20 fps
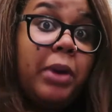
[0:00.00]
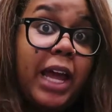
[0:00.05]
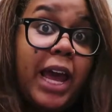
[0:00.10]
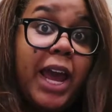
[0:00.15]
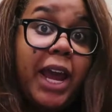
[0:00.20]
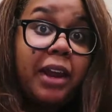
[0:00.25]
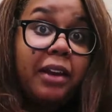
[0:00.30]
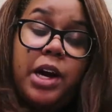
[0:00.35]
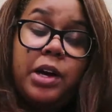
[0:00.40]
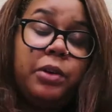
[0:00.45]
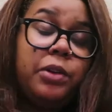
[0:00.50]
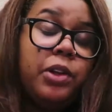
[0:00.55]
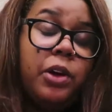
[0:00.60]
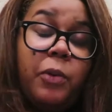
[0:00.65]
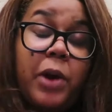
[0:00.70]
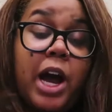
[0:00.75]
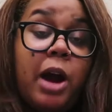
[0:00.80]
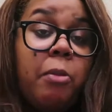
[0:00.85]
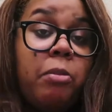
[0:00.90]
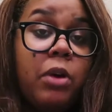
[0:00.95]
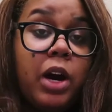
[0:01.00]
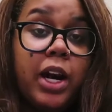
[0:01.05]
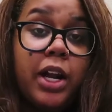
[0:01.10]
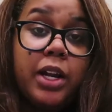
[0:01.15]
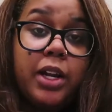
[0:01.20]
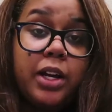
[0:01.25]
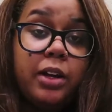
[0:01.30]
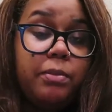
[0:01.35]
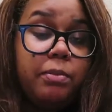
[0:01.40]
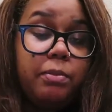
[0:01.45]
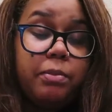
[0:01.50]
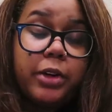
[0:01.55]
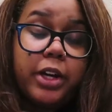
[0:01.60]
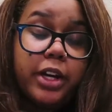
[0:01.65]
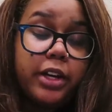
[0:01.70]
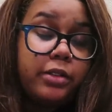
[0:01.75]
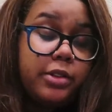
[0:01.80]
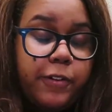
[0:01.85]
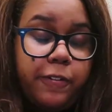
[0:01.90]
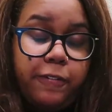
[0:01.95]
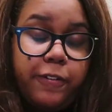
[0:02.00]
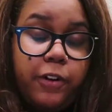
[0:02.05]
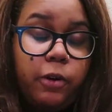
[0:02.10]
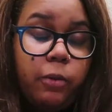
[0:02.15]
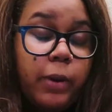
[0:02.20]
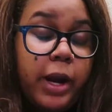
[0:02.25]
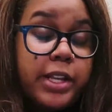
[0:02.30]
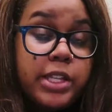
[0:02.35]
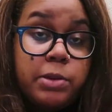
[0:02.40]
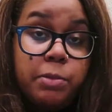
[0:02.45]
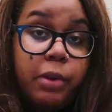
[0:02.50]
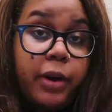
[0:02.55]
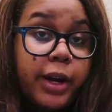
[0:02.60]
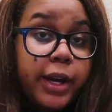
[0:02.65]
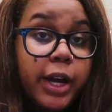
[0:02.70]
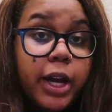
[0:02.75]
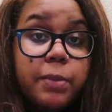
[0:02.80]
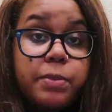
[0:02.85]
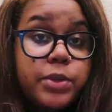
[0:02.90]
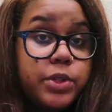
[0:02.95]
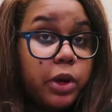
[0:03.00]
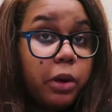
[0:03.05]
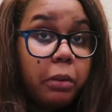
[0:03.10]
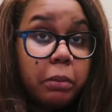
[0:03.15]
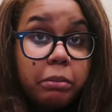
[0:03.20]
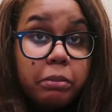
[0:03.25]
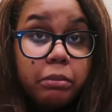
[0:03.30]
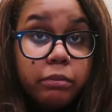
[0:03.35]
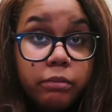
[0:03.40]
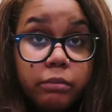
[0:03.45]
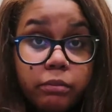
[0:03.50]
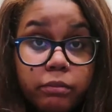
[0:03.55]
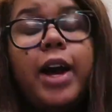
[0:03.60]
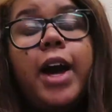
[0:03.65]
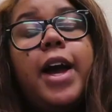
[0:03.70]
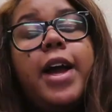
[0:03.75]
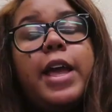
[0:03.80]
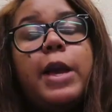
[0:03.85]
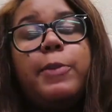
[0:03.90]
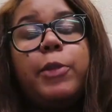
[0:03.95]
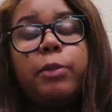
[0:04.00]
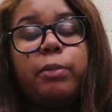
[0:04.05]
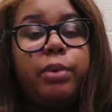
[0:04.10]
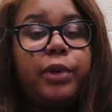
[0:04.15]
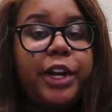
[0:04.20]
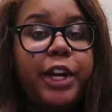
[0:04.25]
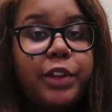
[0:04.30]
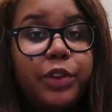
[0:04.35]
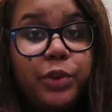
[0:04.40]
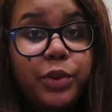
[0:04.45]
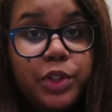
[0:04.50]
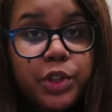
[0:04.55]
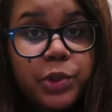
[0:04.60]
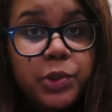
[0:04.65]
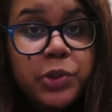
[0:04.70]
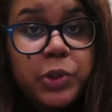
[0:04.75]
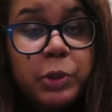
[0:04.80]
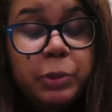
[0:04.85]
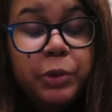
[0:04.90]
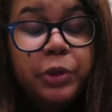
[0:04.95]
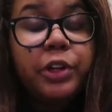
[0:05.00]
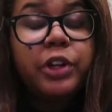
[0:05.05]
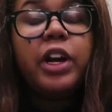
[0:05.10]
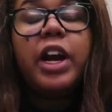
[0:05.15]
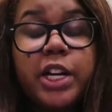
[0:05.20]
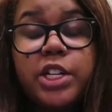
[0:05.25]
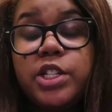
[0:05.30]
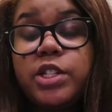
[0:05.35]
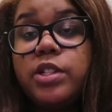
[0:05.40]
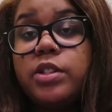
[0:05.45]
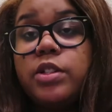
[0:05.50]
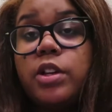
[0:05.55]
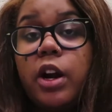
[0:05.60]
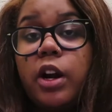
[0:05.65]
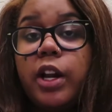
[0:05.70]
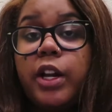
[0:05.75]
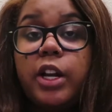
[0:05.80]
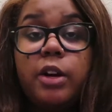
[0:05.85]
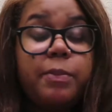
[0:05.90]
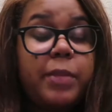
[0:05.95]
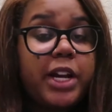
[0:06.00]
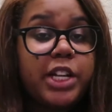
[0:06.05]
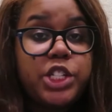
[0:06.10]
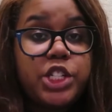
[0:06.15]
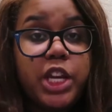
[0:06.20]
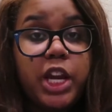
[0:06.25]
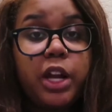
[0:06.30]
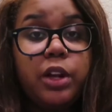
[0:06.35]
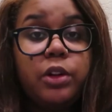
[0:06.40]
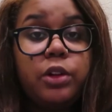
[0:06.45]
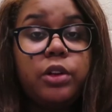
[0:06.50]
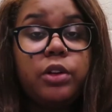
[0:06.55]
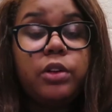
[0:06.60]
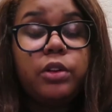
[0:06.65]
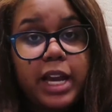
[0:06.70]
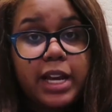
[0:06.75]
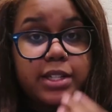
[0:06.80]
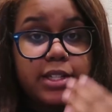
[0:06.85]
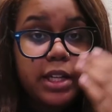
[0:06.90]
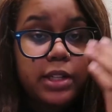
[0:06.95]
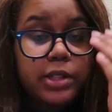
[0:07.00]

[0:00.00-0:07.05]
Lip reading: black. I don't know why I brought it up, but it felt right to bring up, so. I am a brand new YouTuber. I just started up my channel last